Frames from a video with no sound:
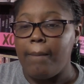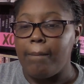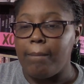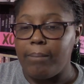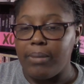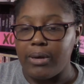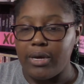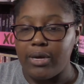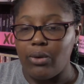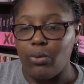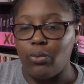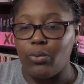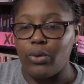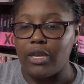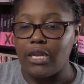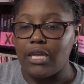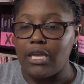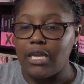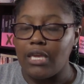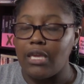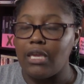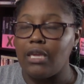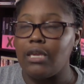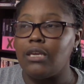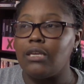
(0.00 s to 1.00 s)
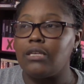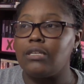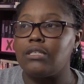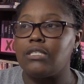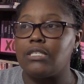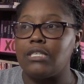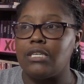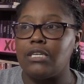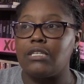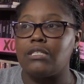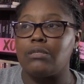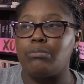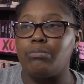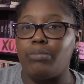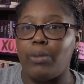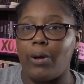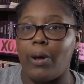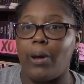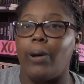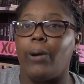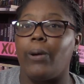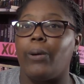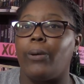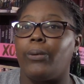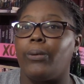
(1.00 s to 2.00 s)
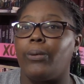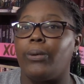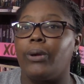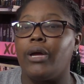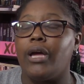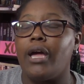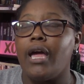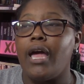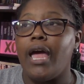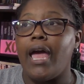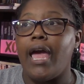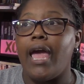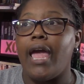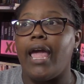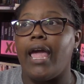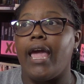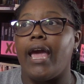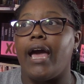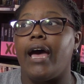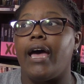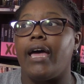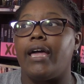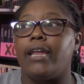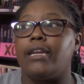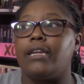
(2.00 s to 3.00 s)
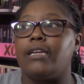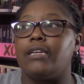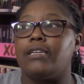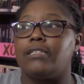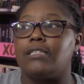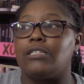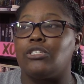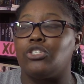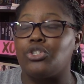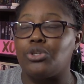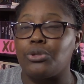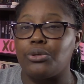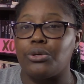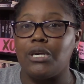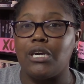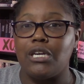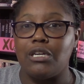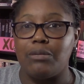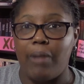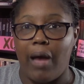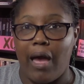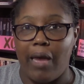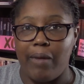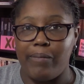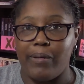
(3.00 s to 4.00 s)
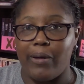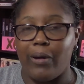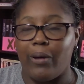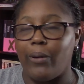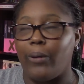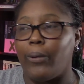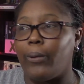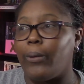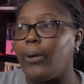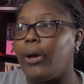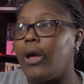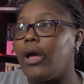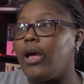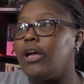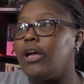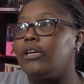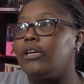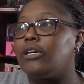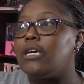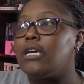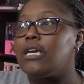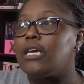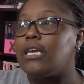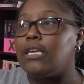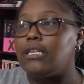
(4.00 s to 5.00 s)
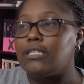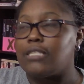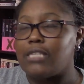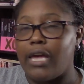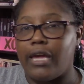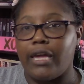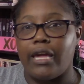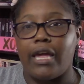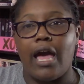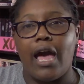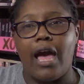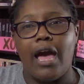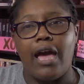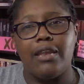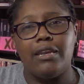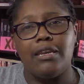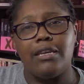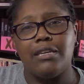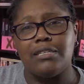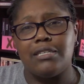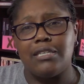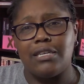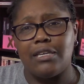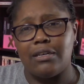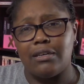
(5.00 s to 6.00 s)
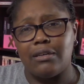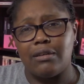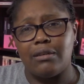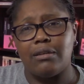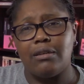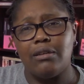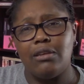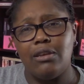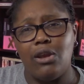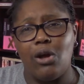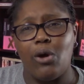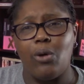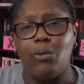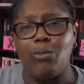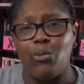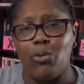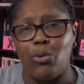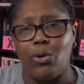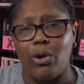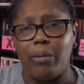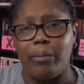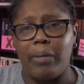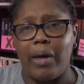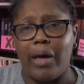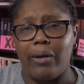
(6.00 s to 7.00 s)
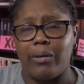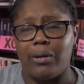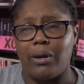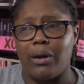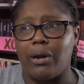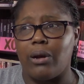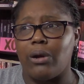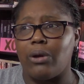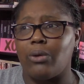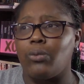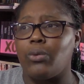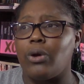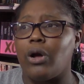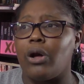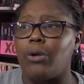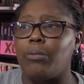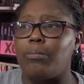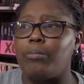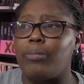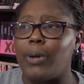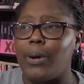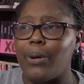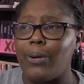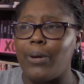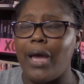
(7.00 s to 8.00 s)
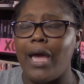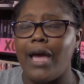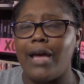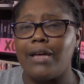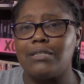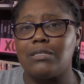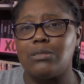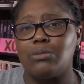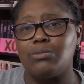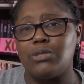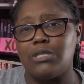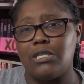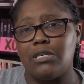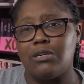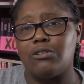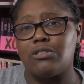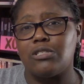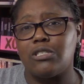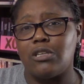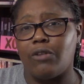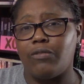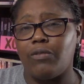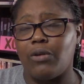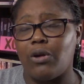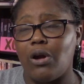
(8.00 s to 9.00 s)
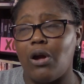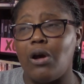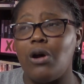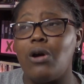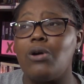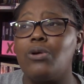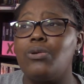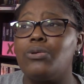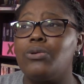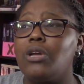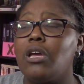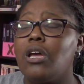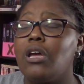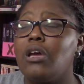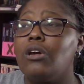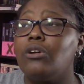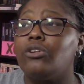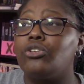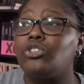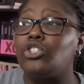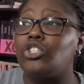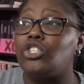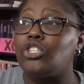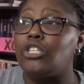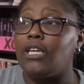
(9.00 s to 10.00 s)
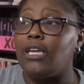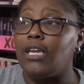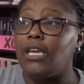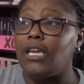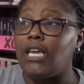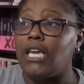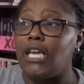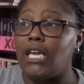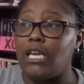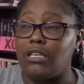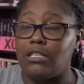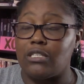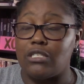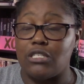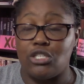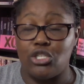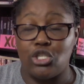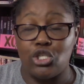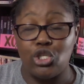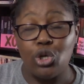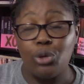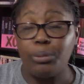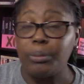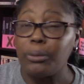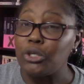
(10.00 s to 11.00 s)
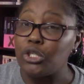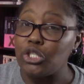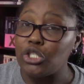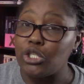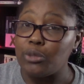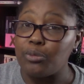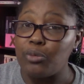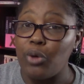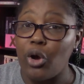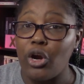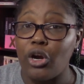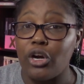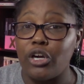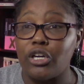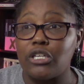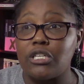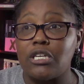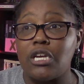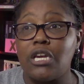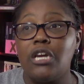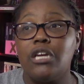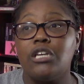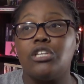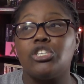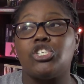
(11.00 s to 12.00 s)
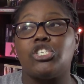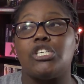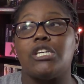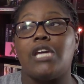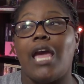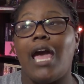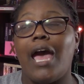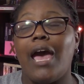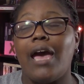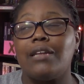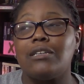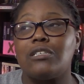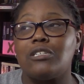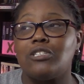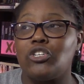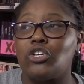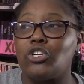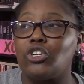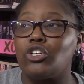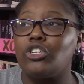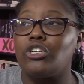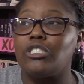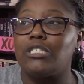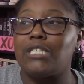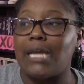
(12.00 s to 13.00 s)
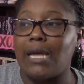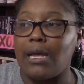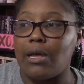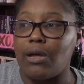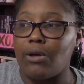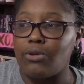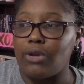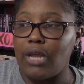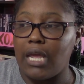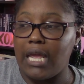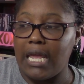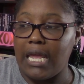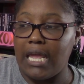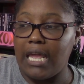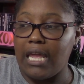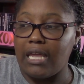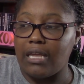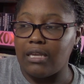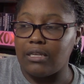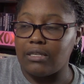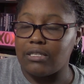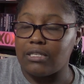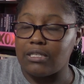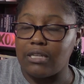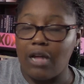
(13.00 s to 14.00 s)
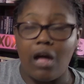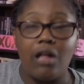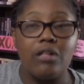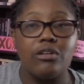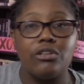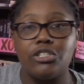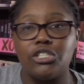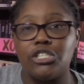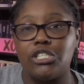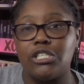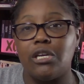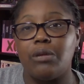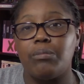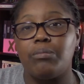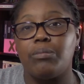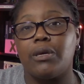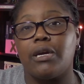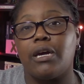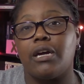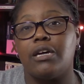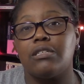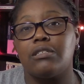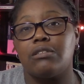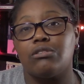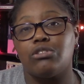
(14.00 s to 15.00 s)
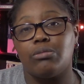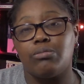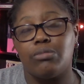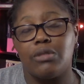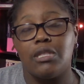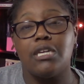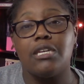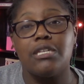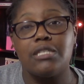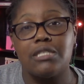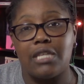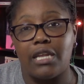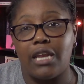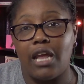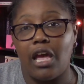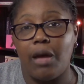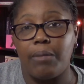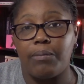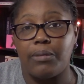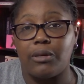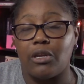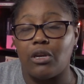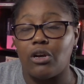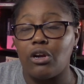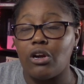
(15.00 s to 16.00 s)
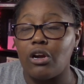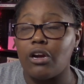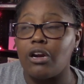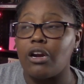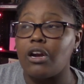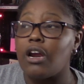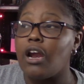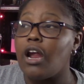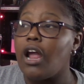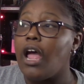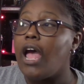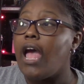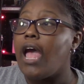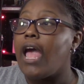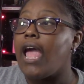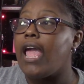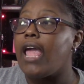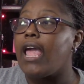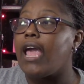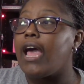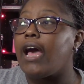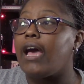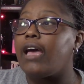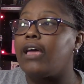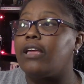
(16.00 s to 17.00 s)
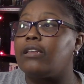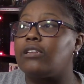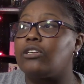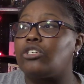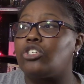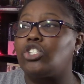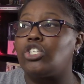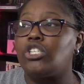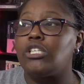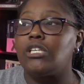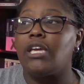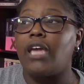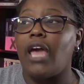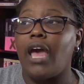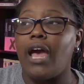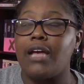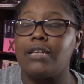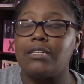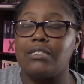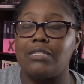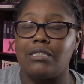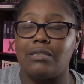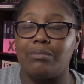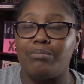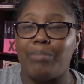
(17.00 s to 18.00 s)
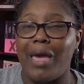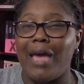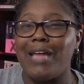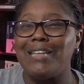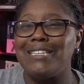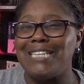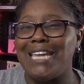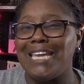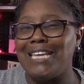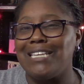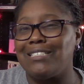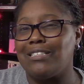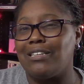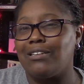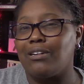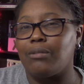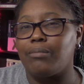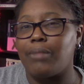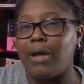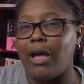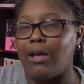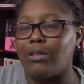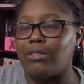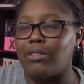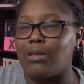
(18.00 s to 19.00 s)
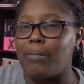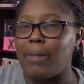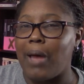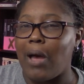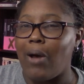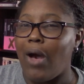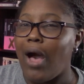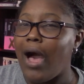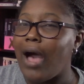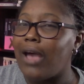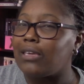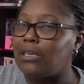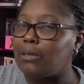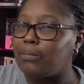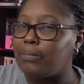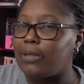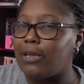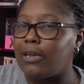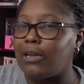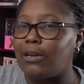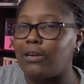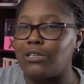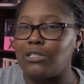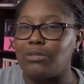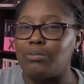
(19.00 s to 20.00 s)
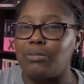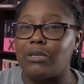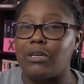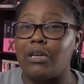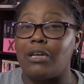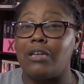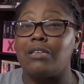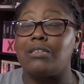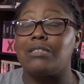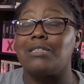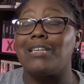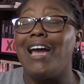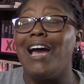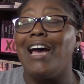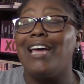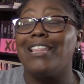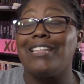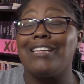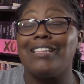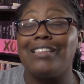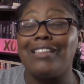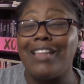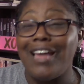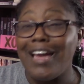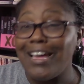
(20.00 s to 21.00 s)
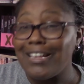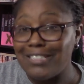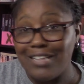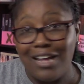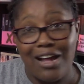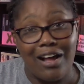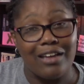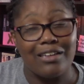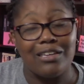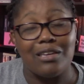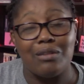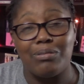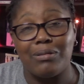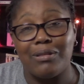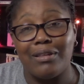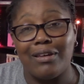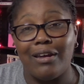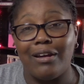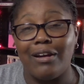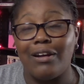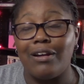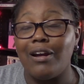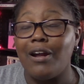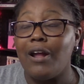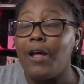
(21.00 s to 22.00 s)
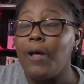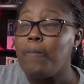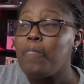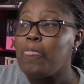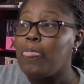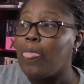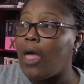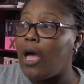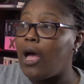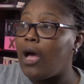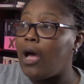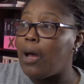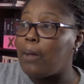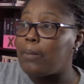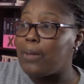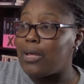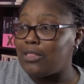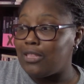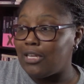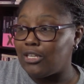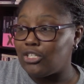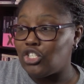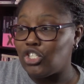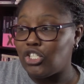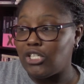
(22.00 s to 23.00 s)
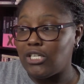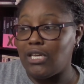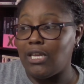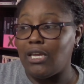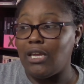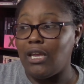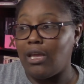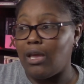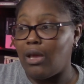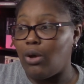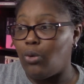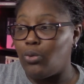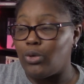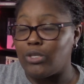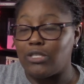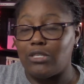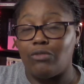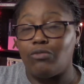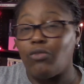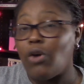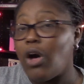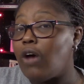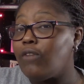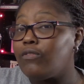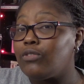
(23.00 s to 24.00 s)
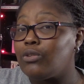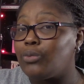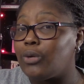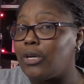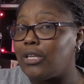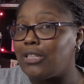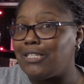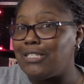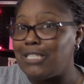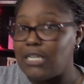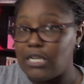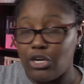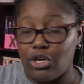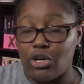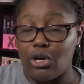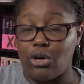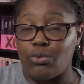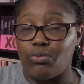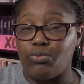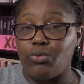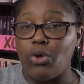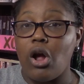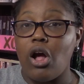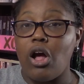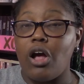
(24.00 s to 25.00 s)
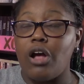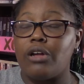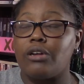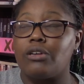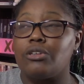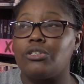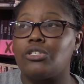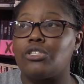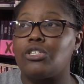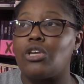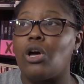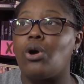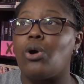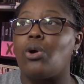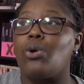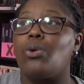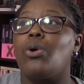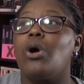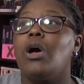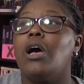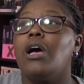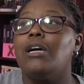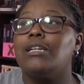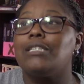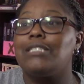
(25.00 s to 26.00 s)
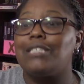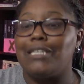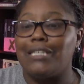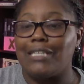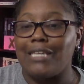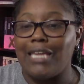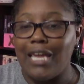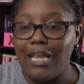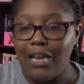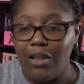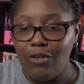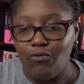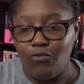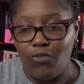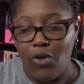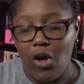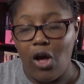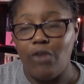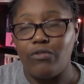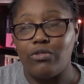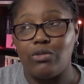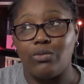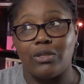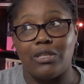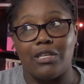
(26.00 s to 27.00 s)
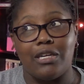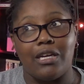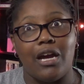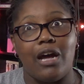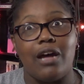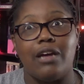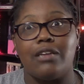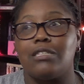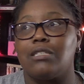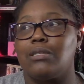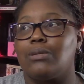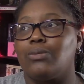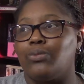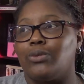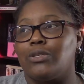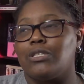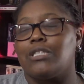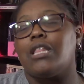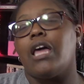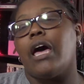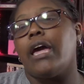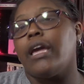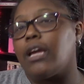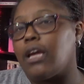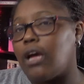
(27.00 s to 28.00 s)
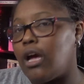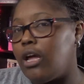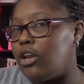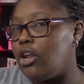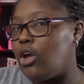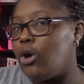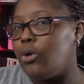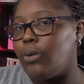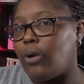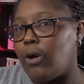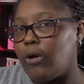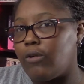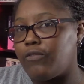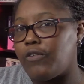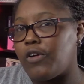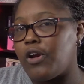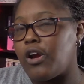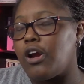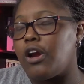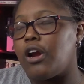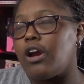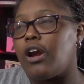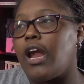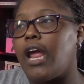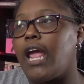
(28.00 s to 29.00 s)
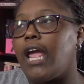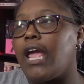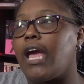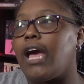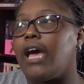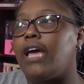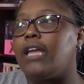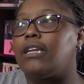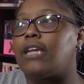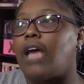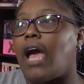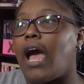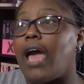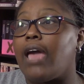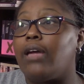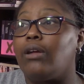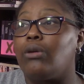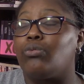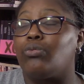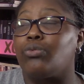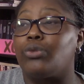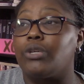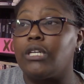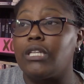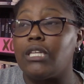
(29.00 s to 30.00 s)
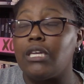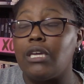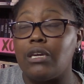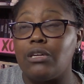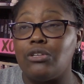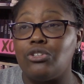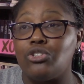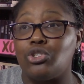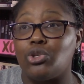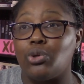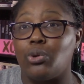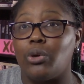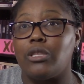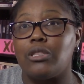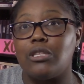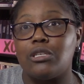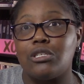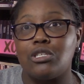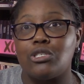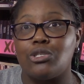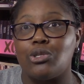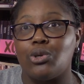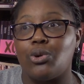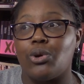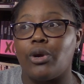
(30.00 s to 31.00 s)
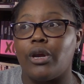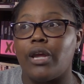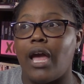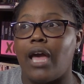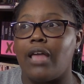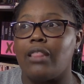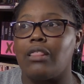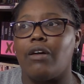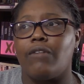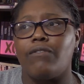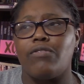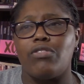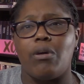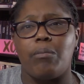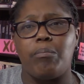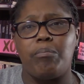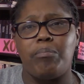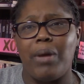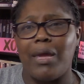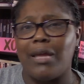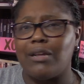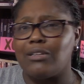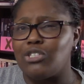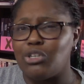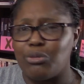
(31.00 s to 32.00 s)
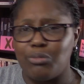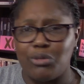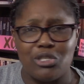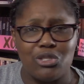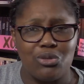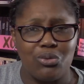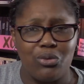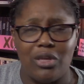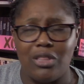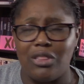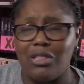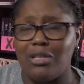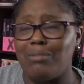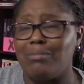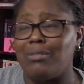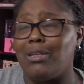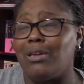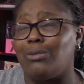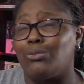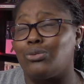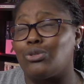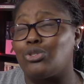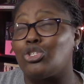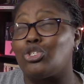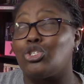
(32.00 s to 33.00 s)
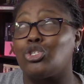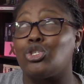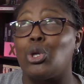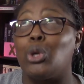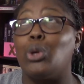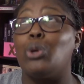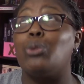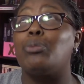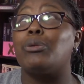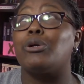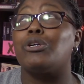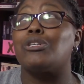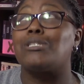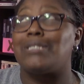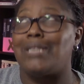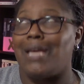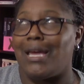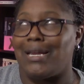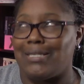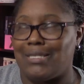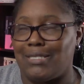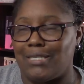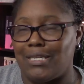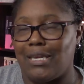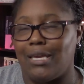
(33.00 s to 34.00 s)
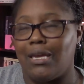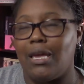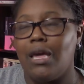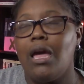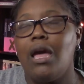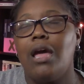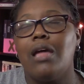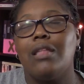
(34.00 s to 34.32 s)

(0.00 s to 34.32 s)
But when he sees Bo and is intrigued by Bo, he's like, I need to know more about her. Well, Bo has some secrets of her own. She is super smart. She had to turn down a scholarship because of some things that happened to her. And she has this bad taste in her mouth about hockey players because the last hockey player that she was involved with did her wrong. So to get involved with Gus was like a no-go for her. And I really enjoyed the story. I love the banter between them. It was super sexy.